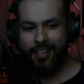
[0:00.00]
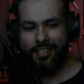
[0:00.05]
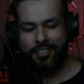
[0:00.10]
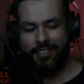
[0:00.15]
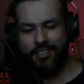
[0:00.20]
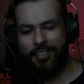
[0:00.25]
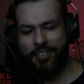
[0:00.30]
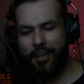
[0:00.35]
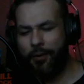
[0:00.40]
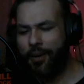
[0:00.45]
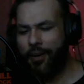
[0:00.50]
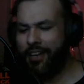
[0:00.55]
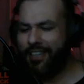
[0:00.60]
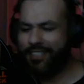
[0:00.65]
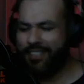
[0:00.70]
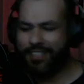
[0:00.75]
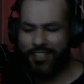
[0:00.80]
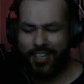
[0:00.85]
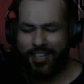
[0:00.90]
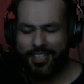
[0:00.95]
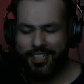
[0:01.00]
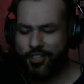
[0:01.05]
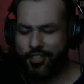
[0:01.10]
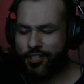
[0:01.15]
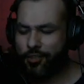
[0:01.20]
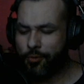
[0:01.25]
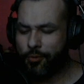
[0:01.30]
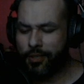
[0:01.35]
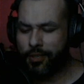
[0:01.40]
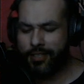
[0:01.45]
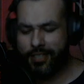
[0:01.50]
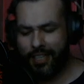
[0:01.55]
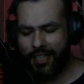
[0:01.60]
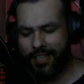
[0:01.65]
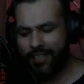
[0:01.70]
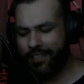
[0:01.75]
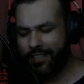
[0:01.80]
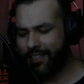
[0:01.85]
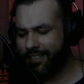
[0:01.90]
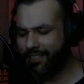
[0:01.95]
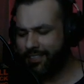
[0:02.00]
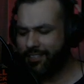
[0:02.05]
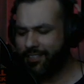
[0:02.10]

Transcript: So uh, it's it's just ridiculous.